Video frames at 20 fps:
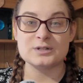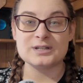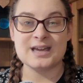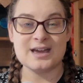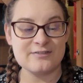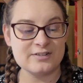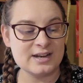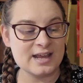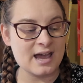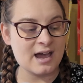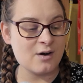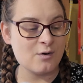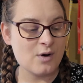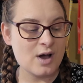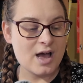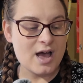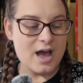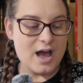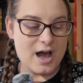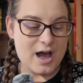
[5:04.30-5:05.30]
together now.
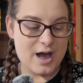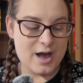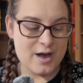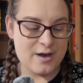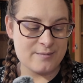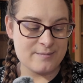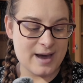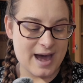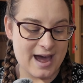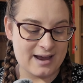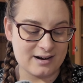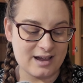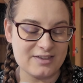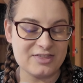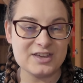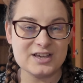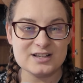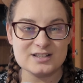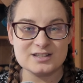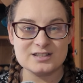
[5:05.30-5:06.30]
And I
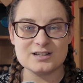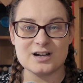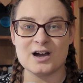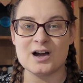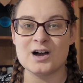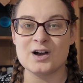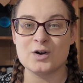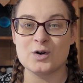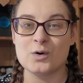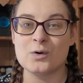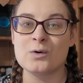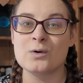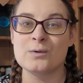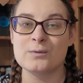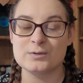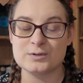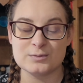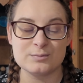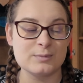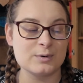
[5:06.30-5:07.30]
think
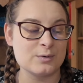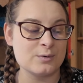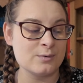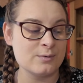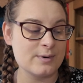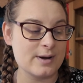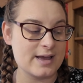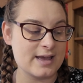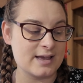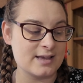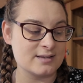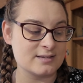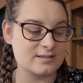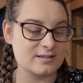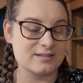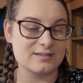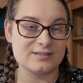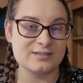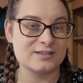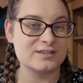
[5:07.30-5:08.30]
Starcourt Mall
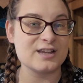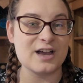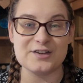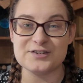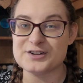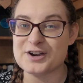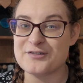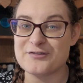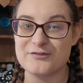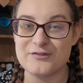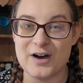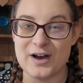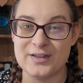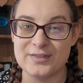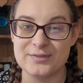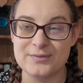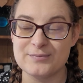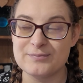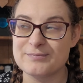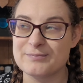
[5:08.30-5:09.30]
is such a
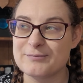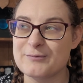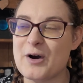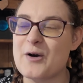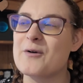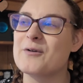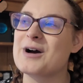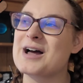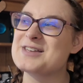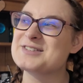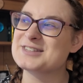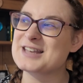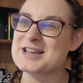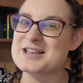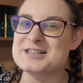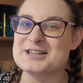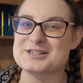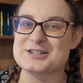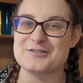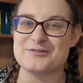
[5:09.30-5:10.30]
fun, well, I say
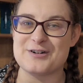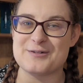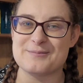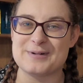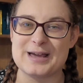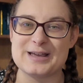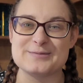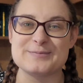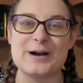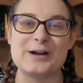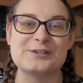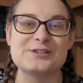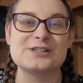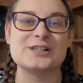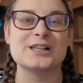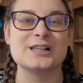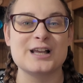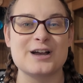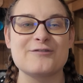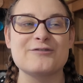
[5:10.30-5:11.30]
such a fun place, but I
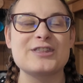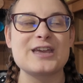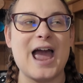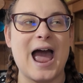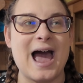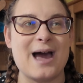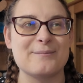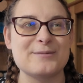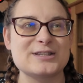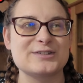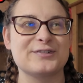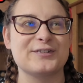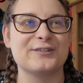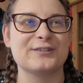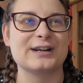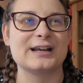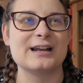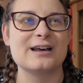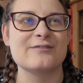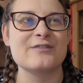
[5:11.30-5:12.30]
just love the atmosphere
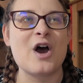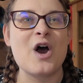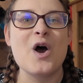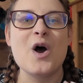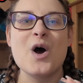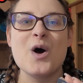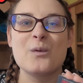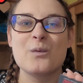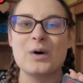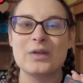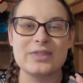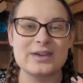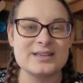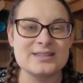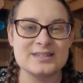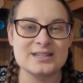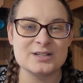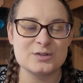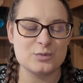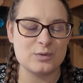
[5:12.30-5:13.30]
and I love what they
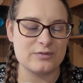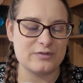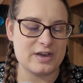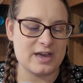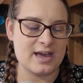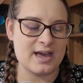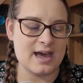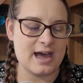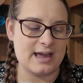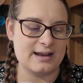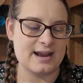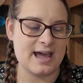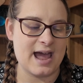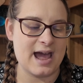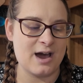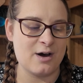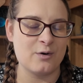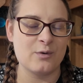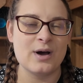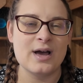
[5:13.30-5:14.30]
did with it and
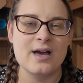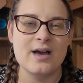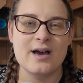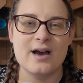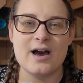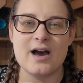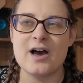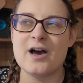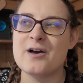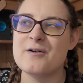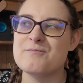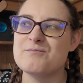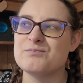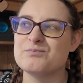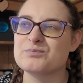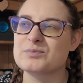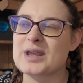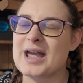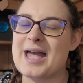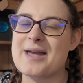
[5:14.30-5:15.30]
how
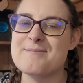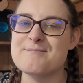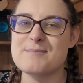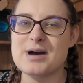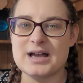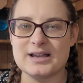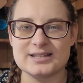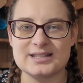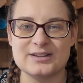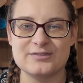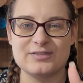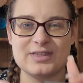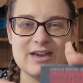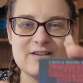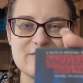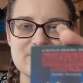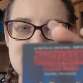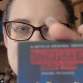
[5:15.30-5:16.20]
immersive they've